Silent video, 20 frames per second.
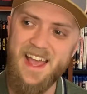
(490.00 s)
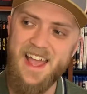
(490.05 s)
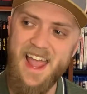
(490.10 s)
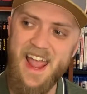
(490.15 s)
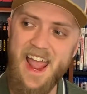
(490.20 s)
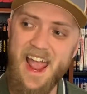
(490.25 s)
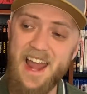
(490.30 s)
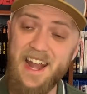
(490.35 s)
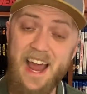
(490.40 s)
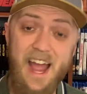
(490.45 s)

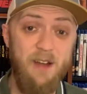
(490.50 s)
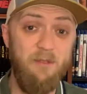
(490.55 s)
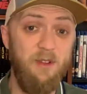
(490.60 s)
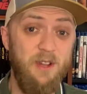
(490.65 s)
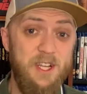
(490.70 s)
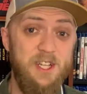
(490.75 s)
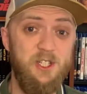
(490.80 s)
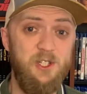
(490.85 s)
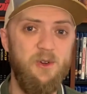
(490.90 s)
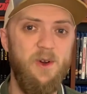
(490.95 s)
and I
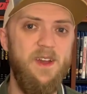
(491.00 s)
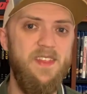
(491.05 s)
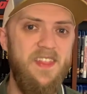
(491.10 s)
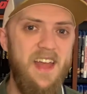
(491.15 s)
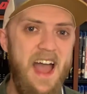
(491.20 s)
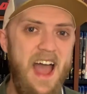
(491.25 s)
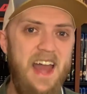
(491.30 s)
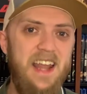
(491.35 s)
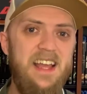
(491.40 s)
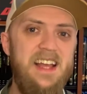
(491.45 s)
really enjoyed
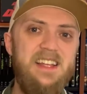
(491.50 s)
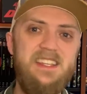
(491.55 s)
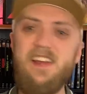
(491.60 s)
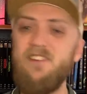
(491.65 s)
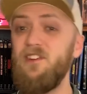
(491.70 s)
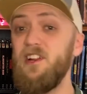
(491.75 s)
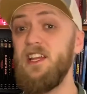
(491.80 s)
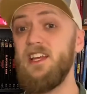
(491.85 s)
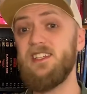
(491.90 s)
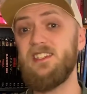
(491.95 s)
that.
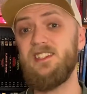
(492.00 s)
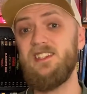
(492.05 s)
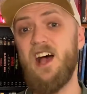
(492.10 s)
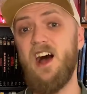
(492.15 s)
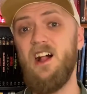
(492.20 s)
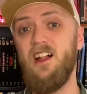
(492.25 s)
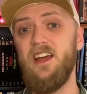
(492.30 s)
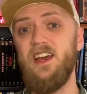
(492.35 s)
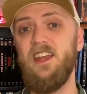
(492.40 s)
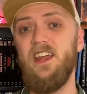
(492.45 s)
Definitely a
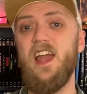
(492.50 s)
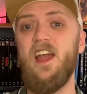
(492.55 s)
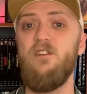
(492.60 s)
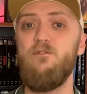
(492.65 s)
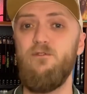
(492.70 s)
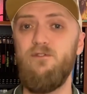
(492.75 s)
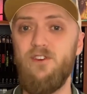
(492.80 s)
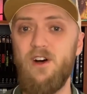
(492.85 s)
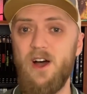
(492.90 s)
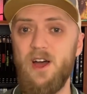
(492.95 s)
solid
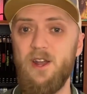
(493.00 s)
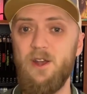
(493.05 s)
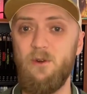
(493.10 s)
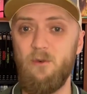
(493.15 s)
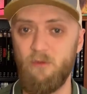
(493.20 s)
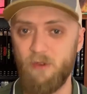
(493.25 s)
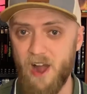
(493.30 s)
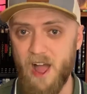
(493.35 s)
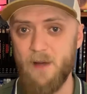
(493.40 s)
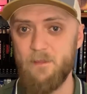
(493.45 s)
and fun
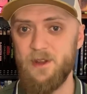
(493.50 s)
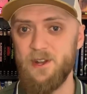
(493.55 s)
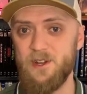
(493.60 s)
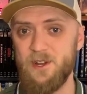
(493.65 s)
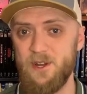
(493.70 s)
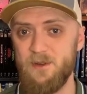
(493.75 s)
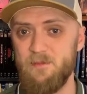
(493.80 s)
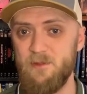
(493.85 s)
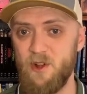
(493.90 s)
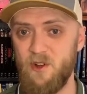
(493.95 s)
Robin
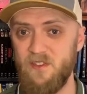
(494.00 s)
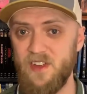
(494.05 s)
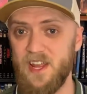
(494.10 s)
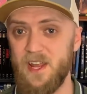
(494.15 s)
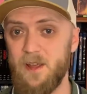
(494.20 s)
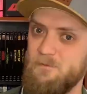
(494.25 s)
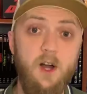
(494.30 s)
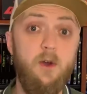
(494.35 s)
Hood movie.